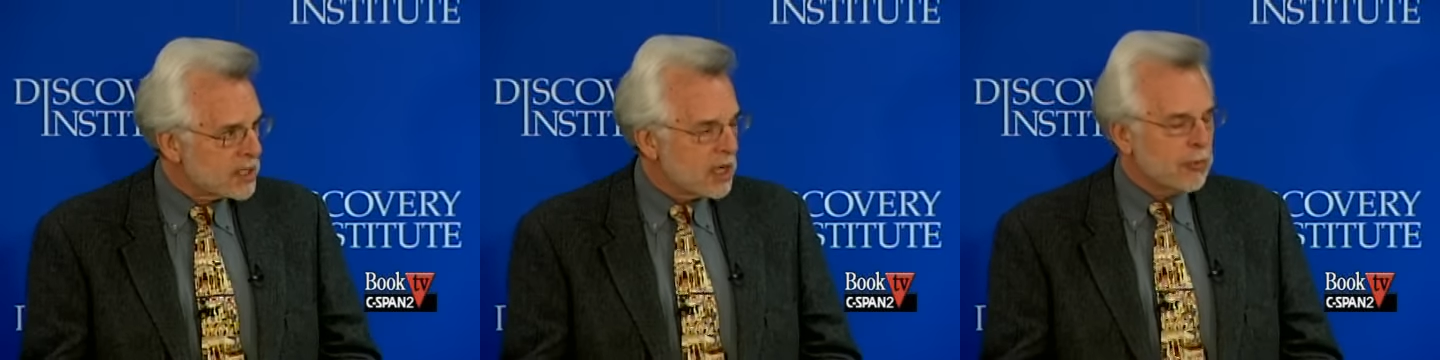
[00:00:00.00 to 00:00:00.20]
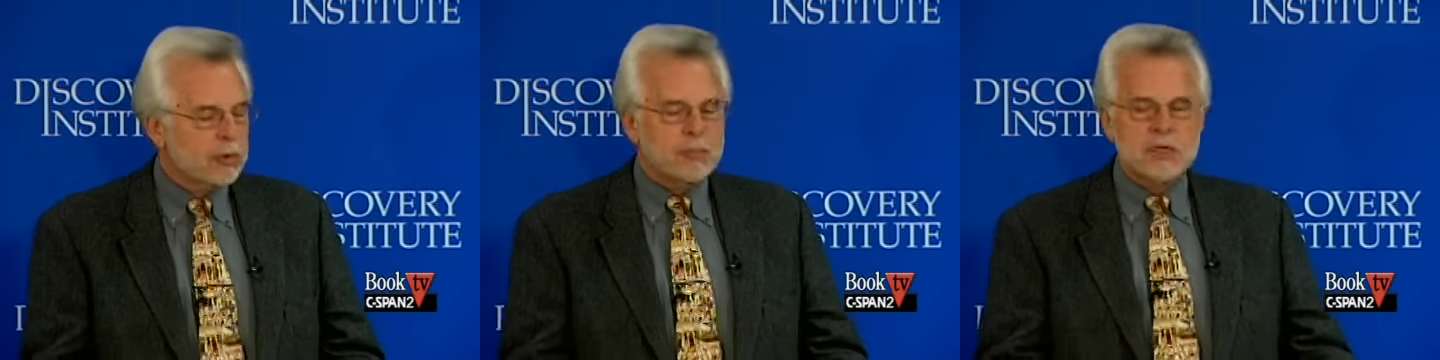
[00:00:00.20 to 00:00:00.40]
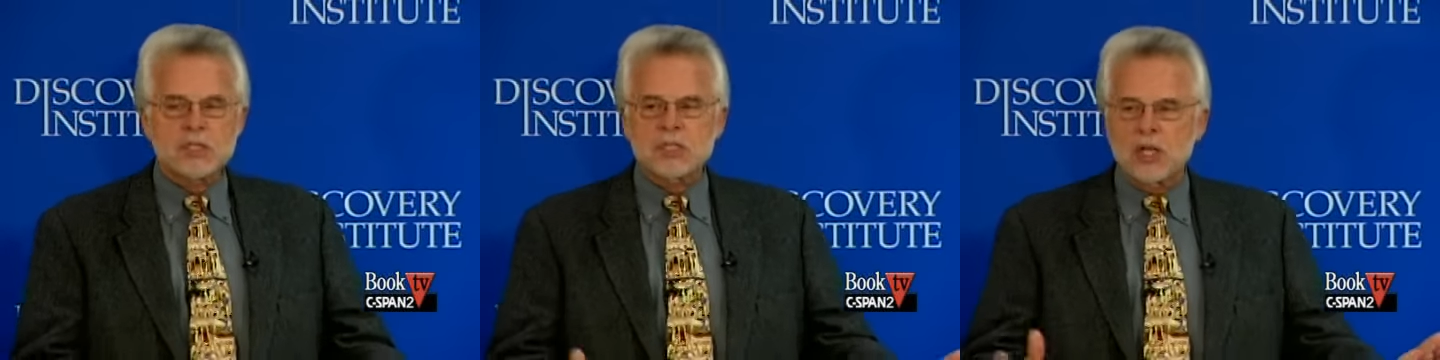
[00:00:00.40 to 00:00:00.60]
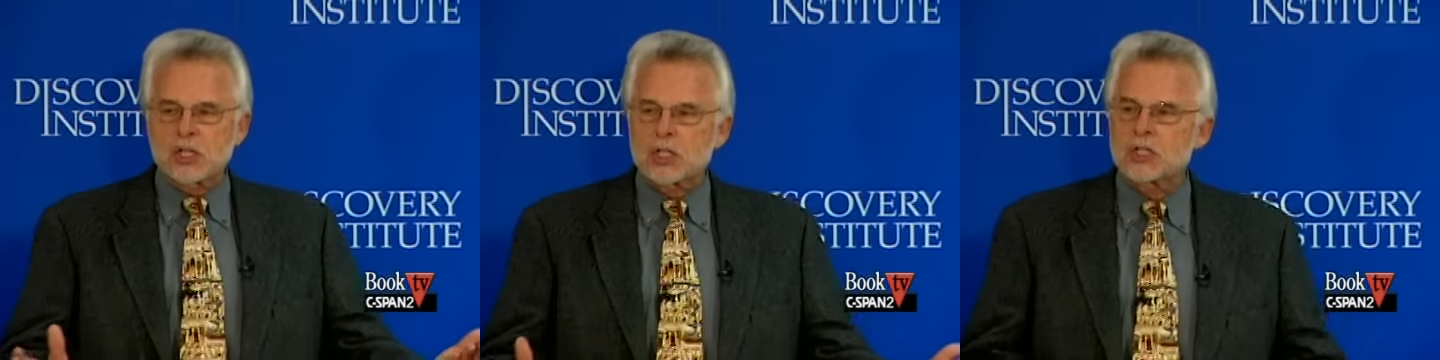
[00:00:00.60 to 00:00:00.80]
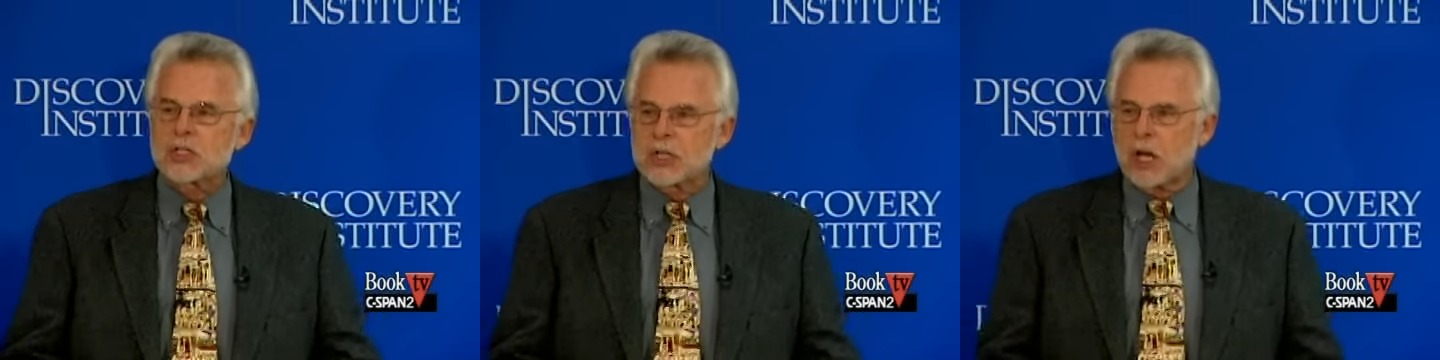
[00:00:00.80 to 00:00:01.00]
And it would be such
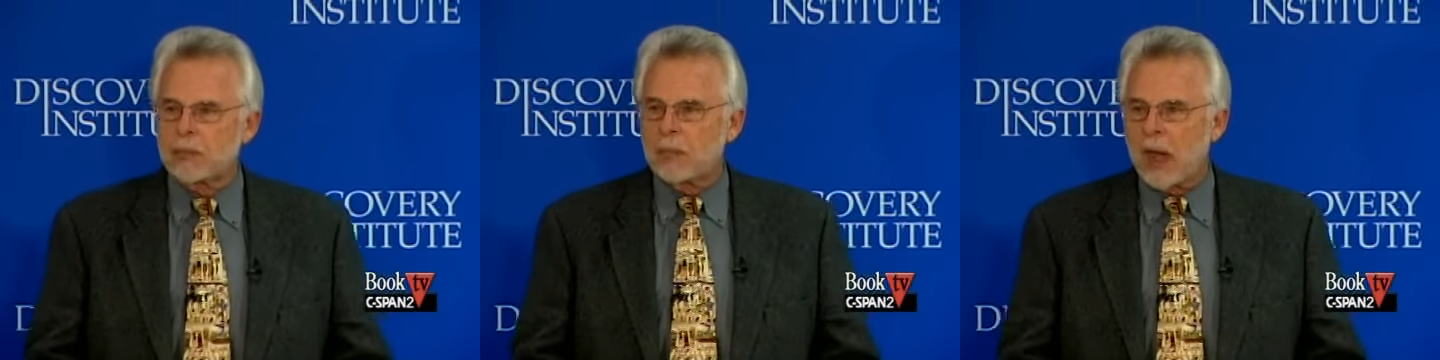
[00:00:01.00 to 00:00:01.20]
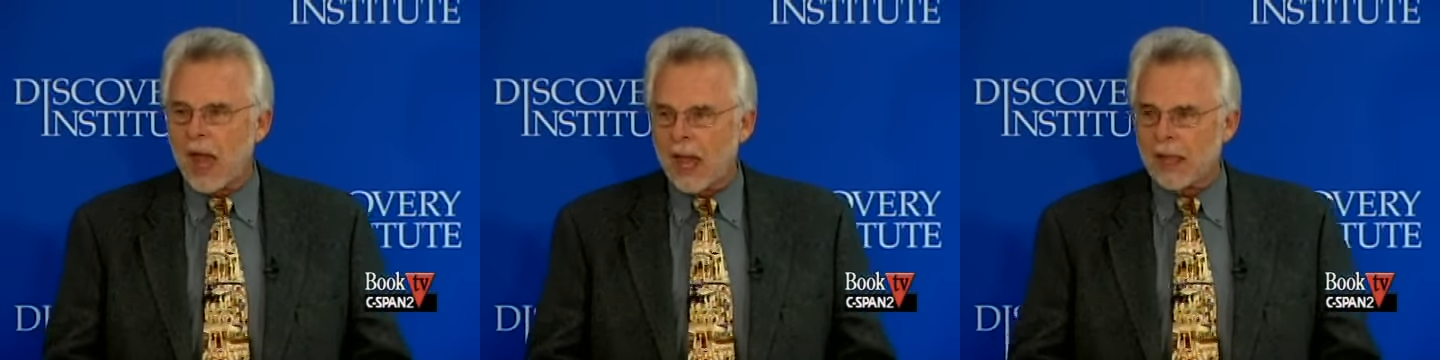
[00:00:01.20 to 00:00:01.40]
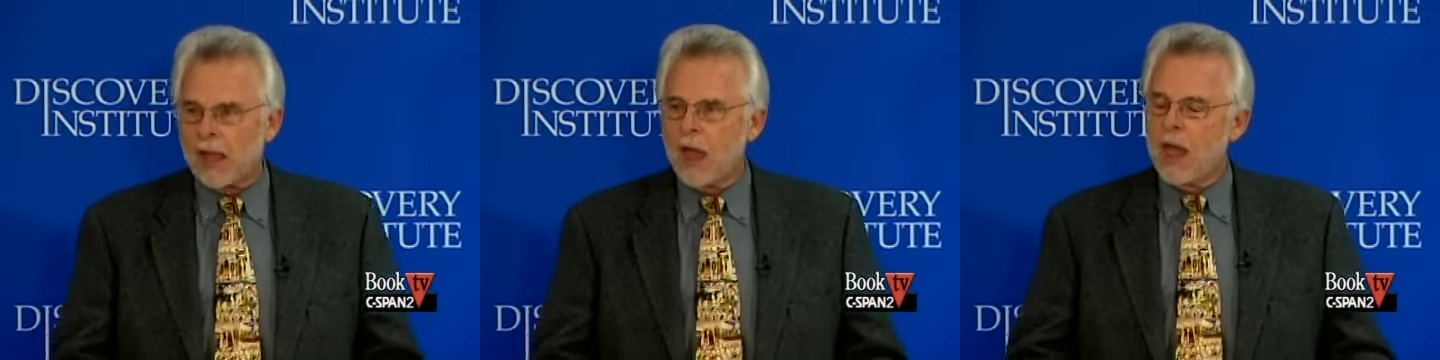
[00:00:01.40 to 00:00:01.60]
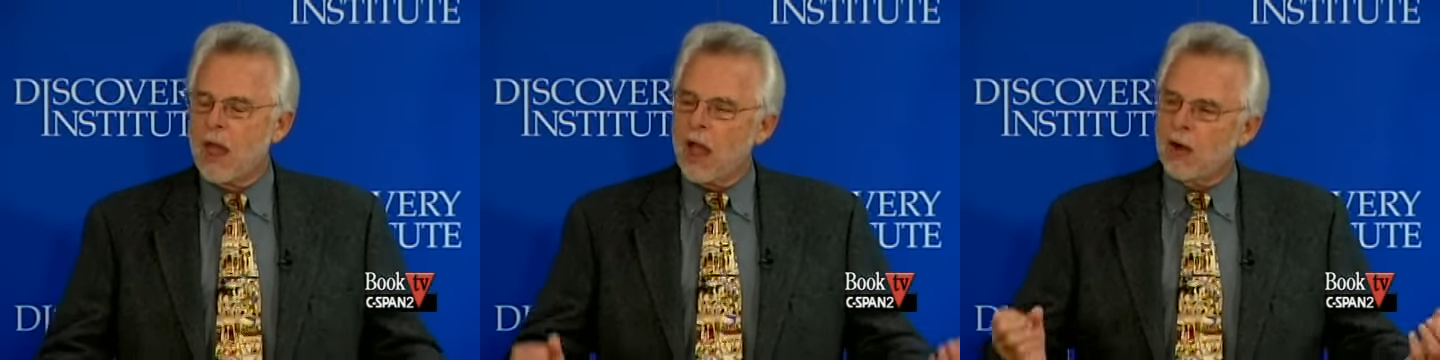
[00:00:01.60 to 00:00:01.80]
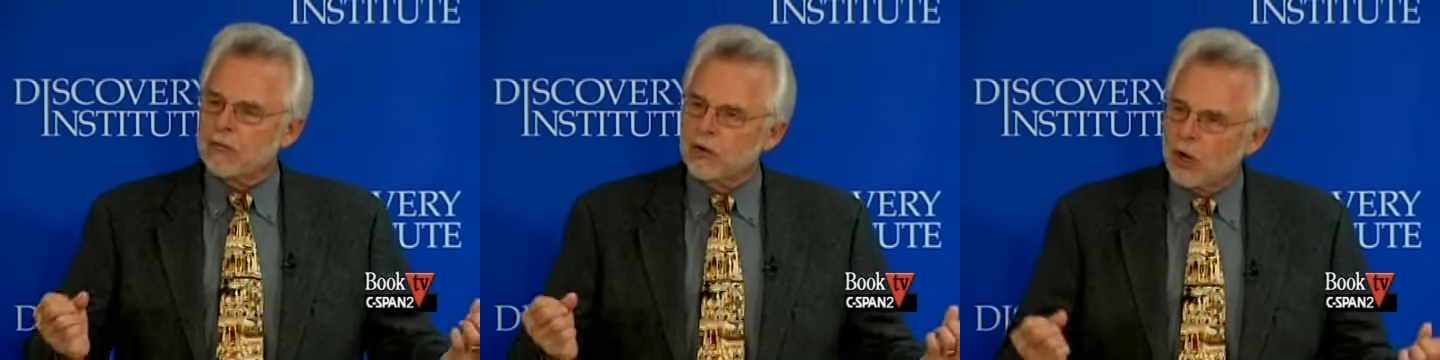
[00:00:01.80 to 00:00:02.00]
a setback
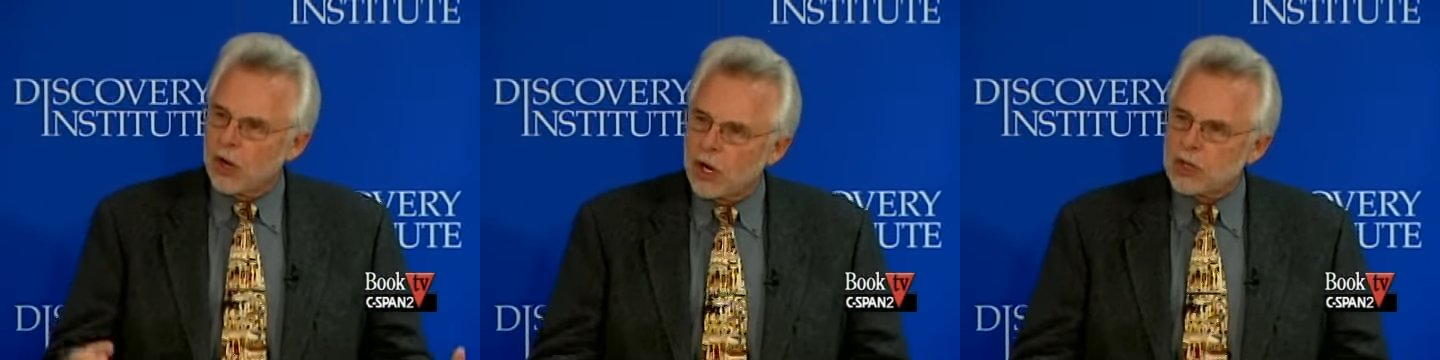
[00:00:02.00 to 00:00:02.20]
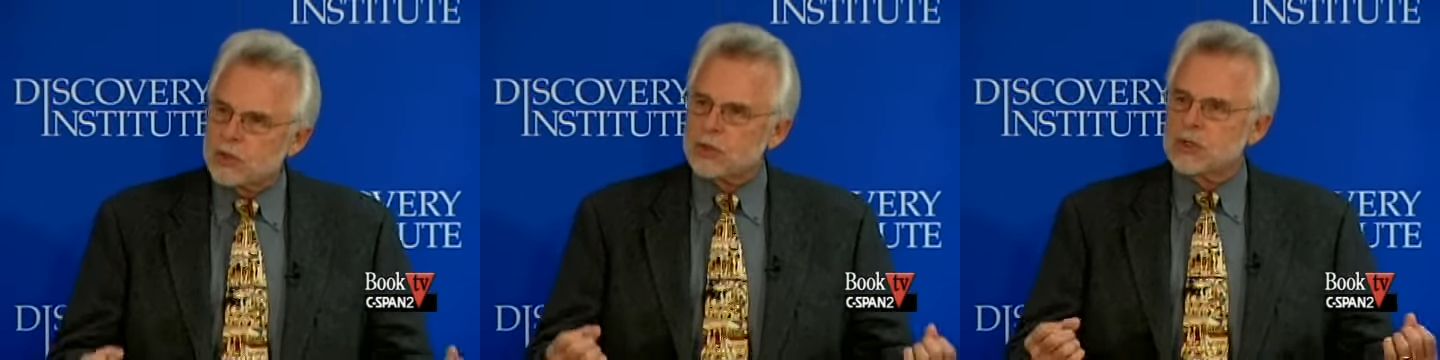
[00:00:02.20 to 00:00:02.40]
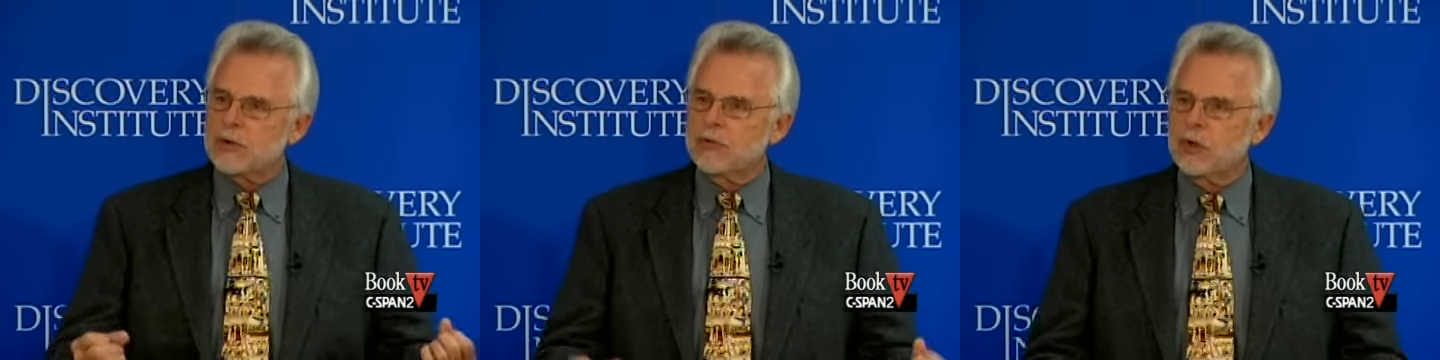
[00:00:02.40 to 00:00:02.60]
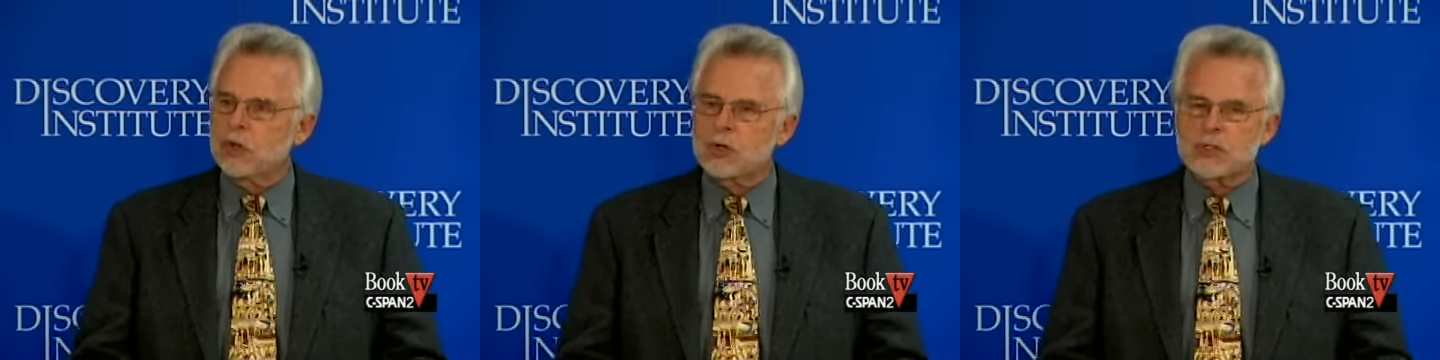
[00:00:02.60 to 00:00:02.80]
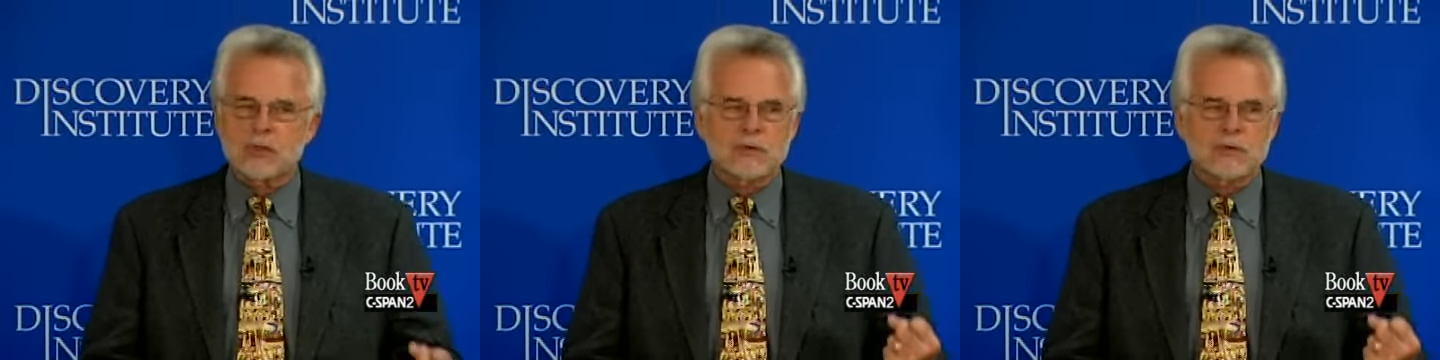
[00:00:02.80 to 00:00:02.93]
after hundreds of years